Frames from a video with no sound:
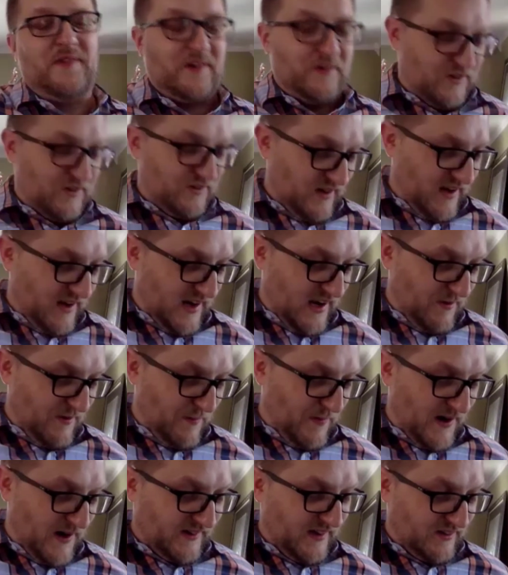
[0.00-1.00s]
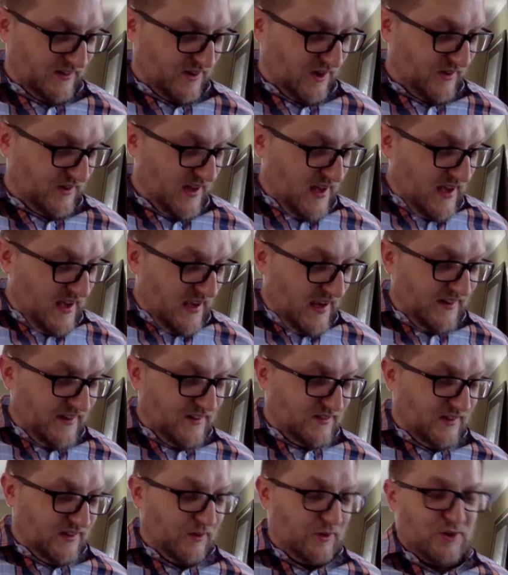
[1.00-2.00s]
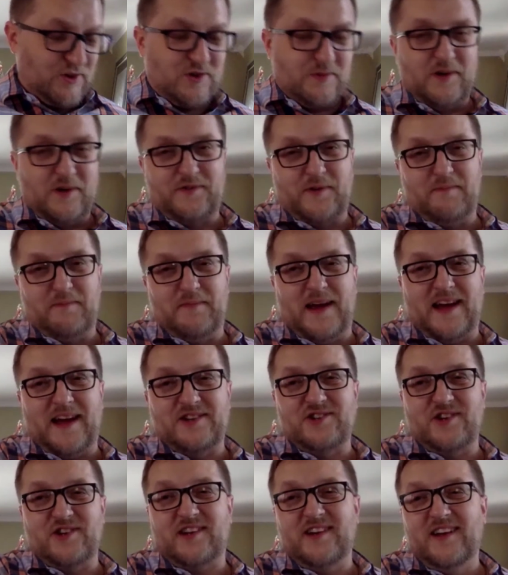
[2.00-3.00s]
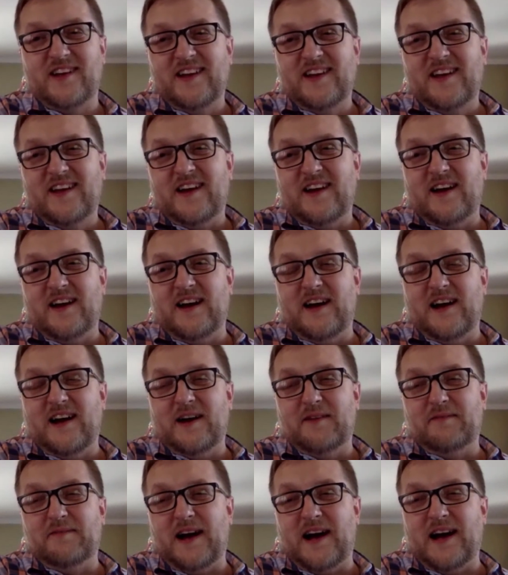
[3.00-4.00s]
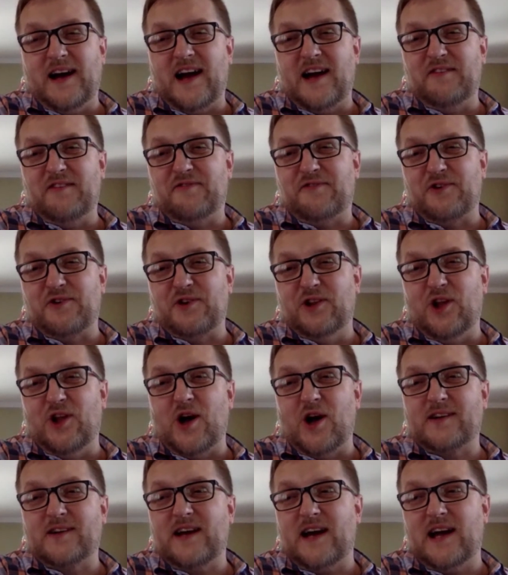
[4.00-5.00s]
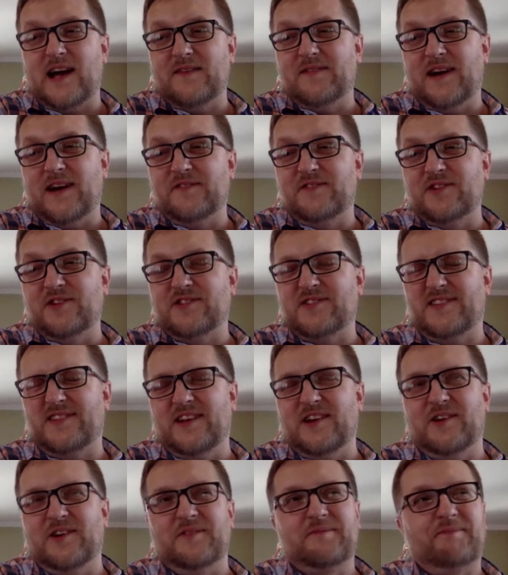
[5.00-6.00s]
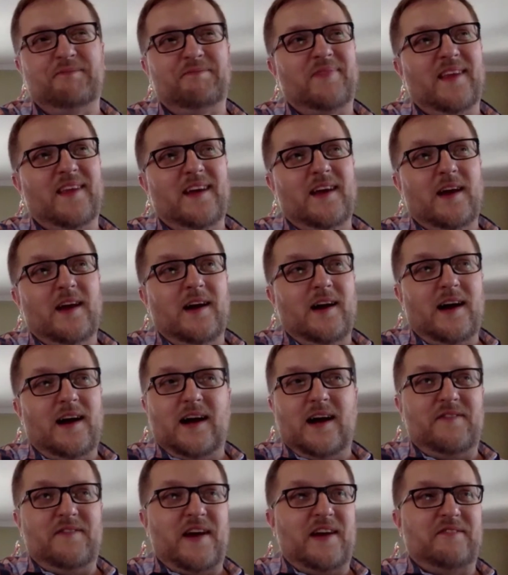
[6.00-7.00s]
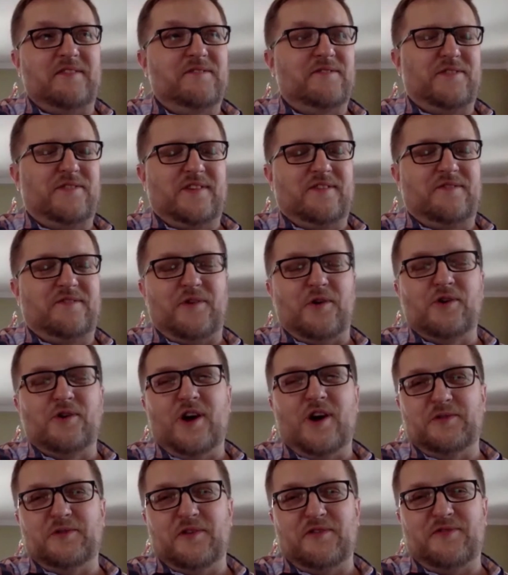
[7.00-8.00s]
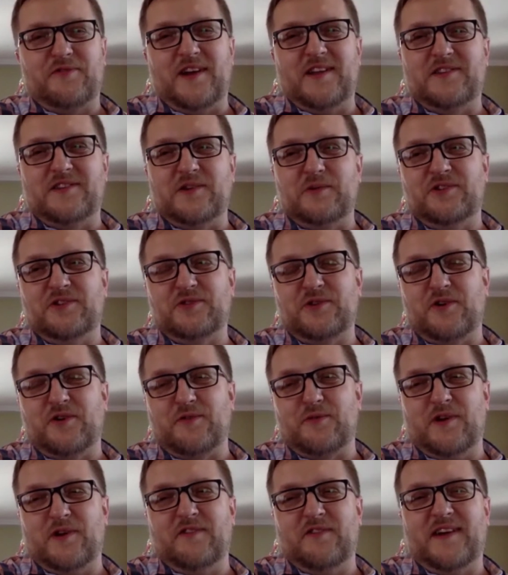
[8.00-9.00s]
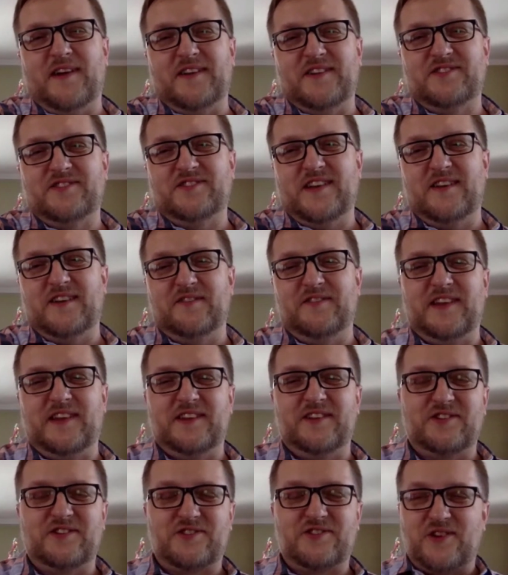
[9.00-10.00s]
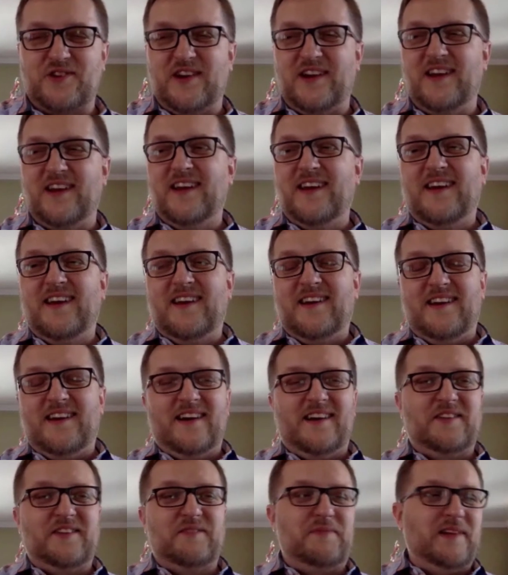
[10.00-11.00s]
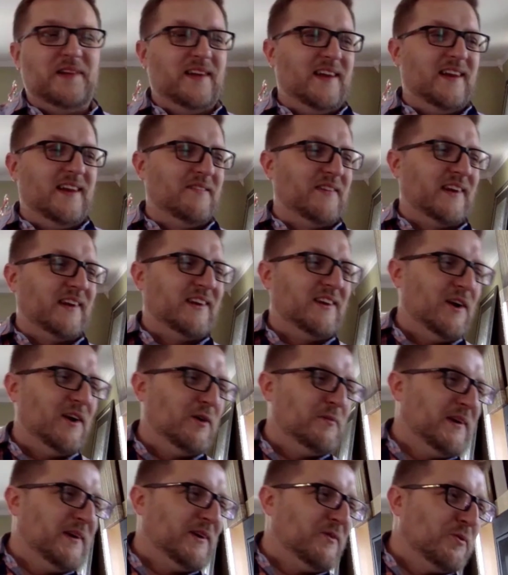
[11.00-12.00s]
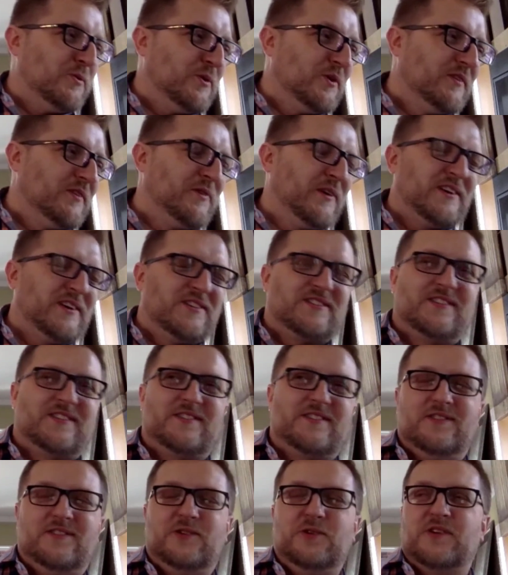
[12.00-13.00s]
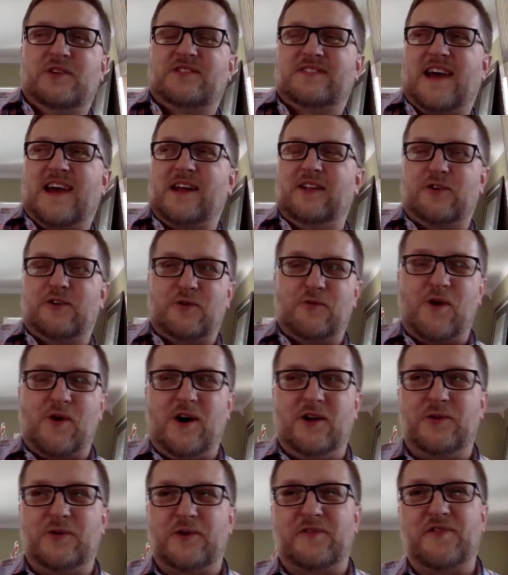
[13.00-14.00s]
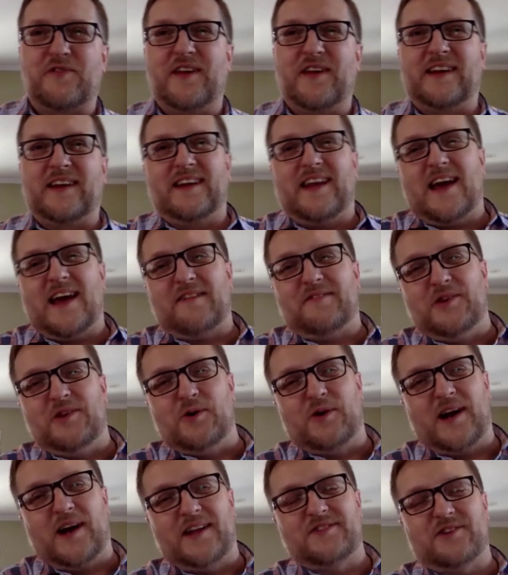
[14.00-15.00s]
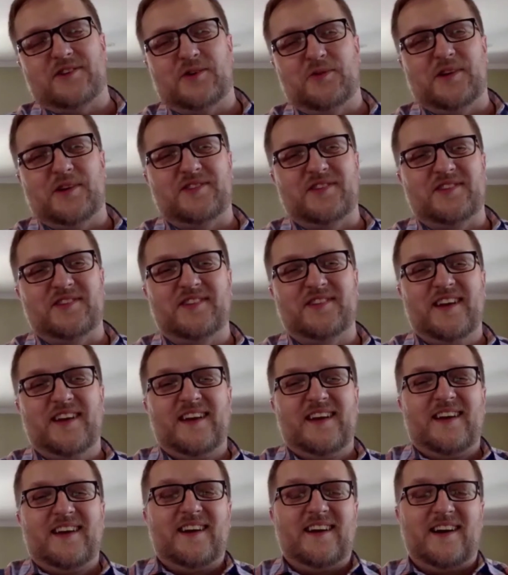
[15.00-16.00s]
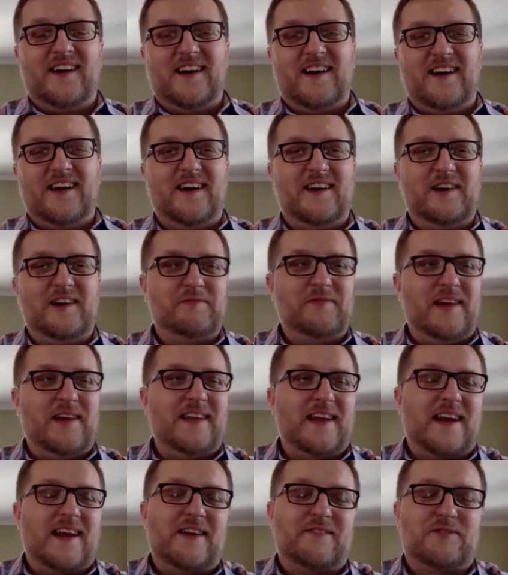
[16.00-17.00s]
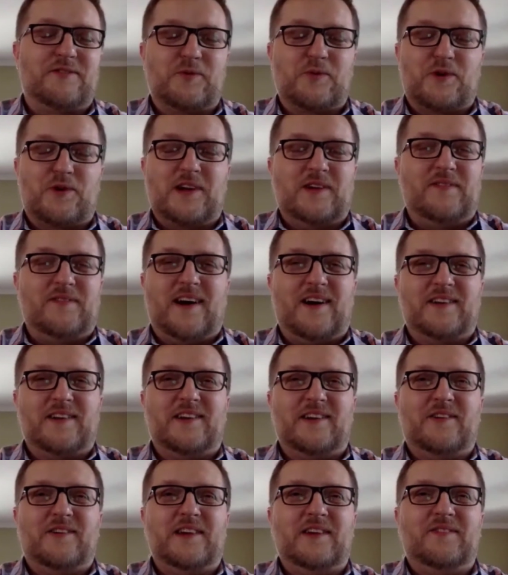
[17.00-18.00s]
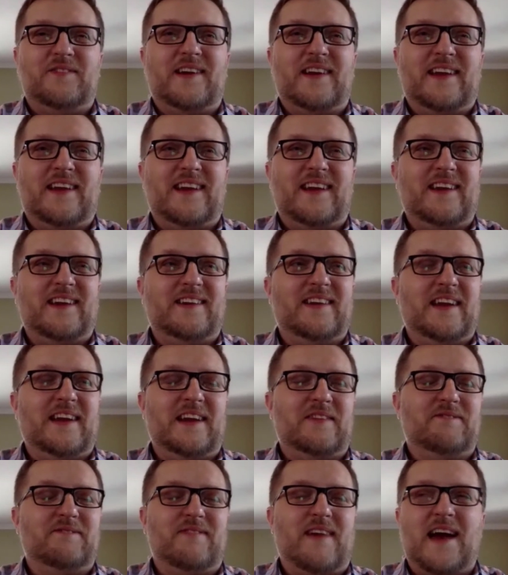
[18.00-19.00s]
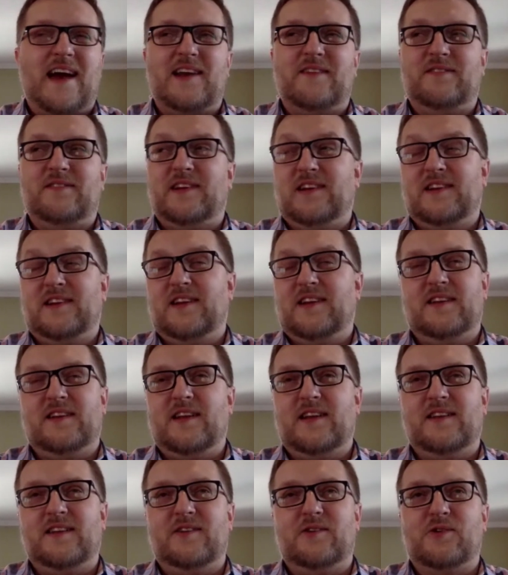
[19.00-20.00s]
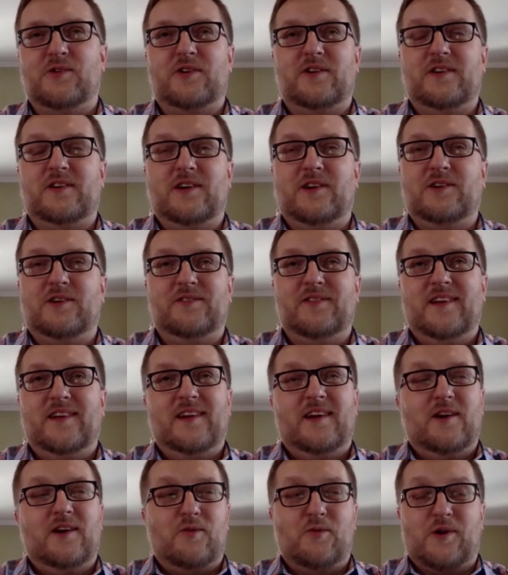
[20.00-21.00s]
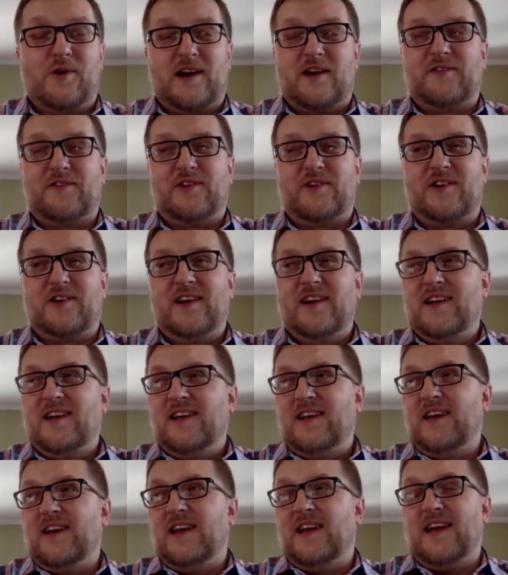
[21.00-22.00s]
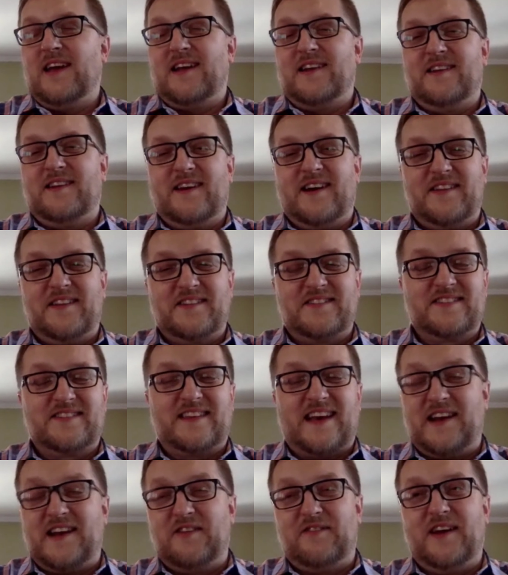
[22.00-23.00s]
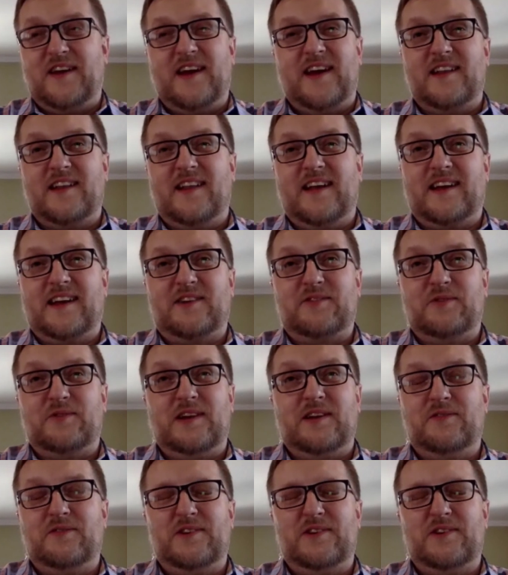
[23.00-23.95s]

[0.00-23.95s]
Chris and I have a podcast called Indistinguishable from Magic. I for a long time I've just I've had phone calls with friends that we just sort of riff on the state of the industry. And I'm like, it'd be cool if we could just do the Statler and Waldorf thing and have no consequences, and not have to worry about anybody getting mad at me and or whatever. And this is kind of it. Like we